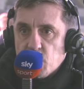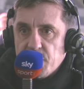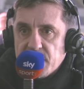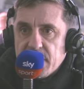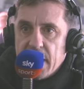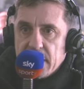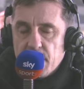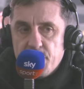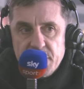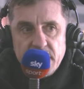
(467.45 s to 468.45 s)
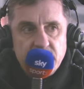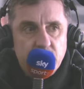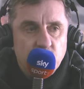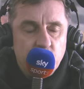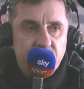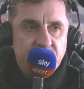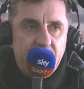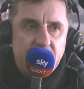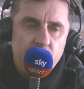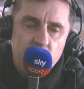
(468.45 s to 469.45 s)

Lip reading: to win the title and predicted them to win the title,